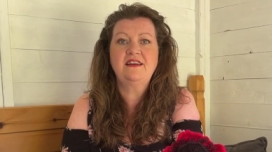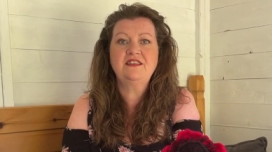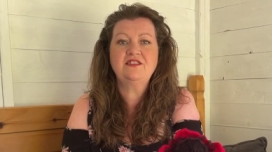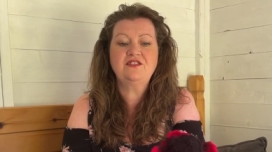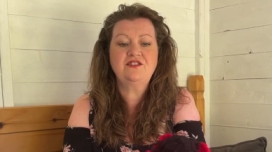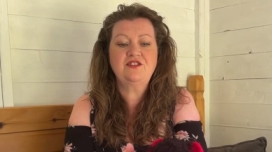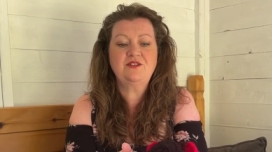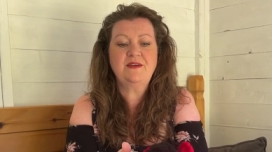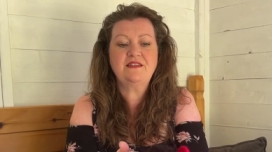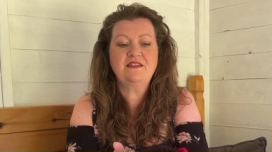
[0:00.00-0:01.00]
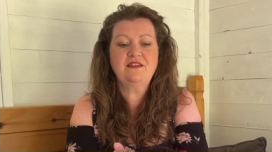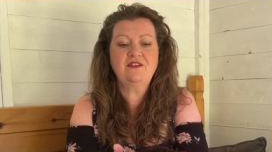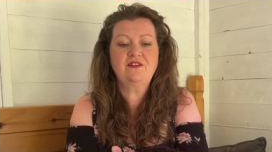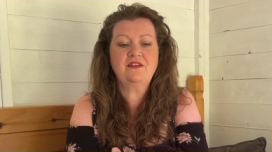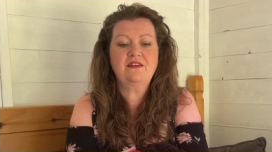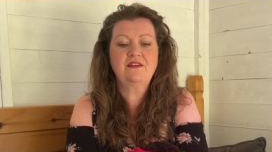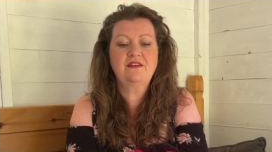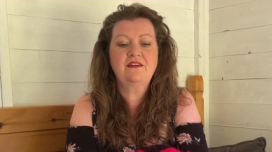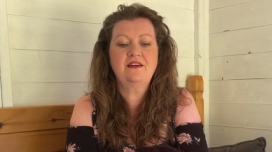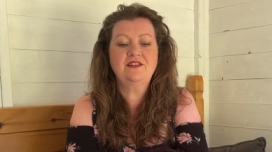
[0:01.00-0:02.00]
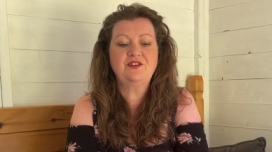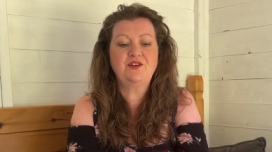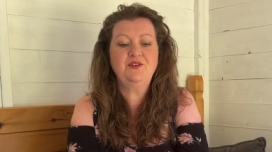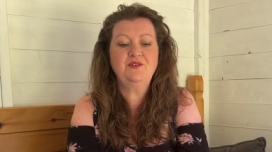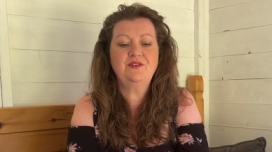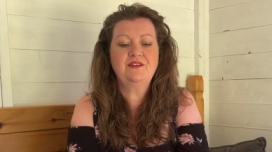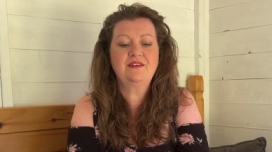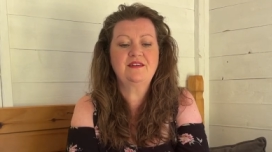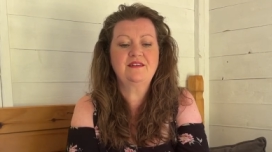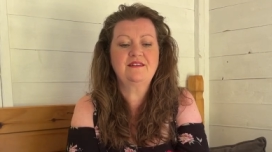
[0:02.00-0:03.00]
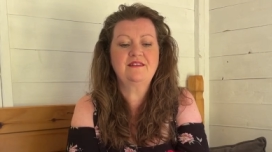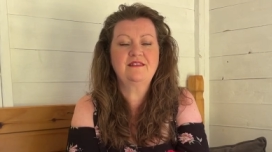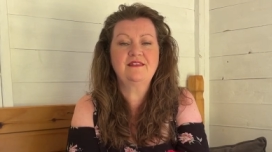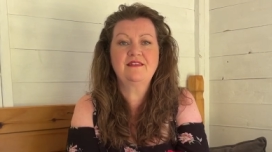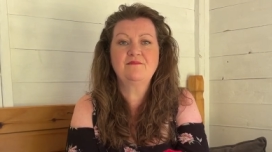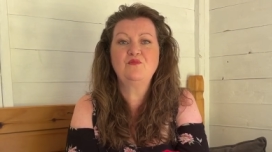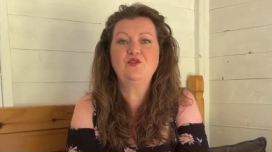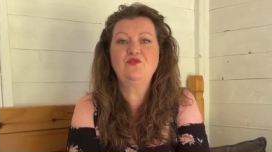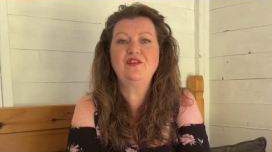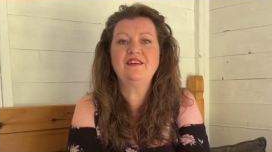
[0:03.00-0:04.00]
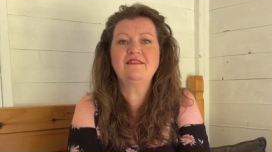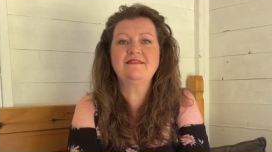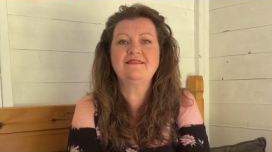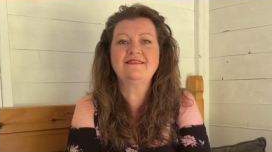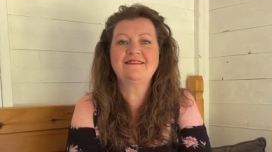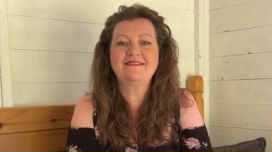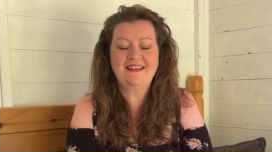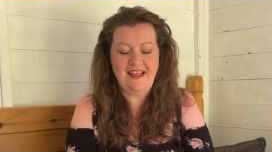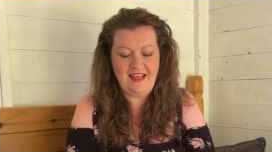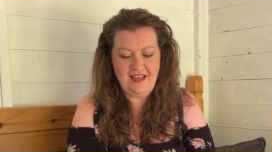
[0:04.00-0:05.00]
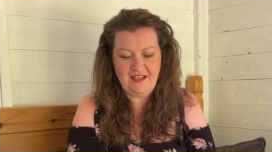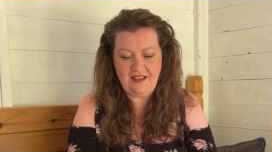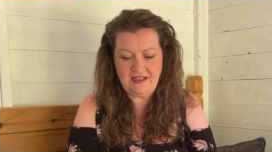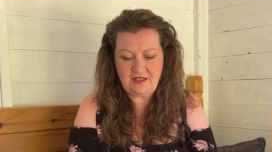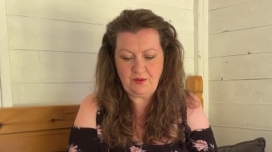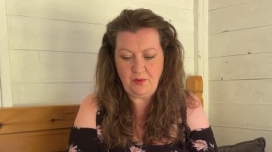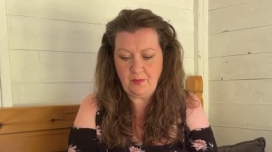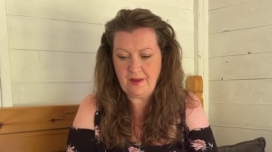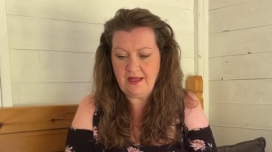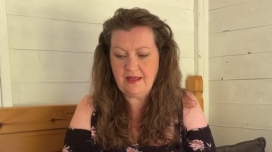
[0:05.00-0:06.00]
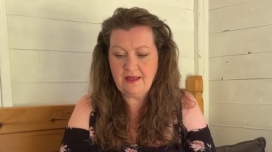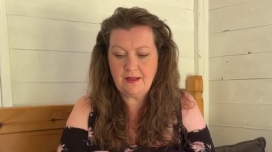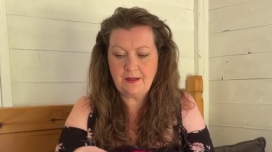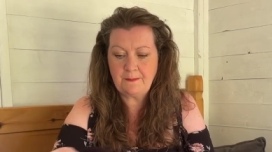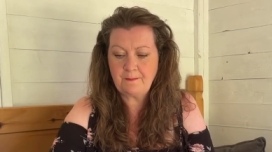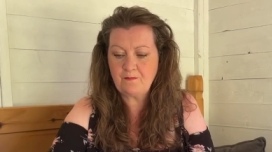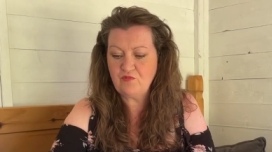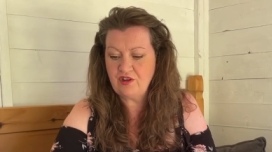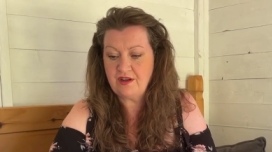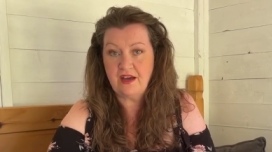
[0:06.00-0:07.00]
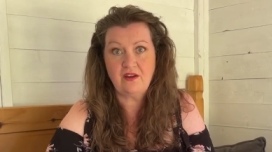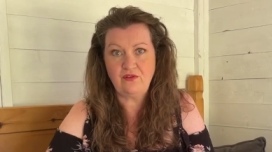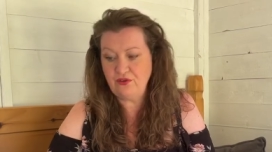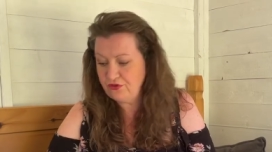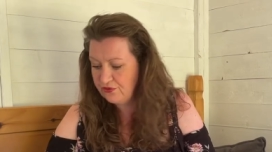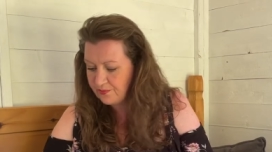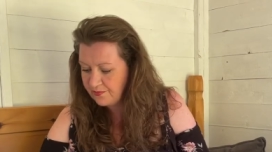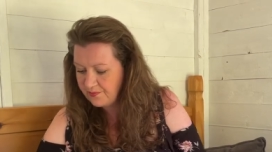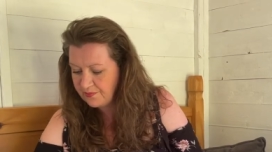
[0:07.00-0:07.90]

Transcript: and it just makes it look I don't know more real that's the poppy we're in that room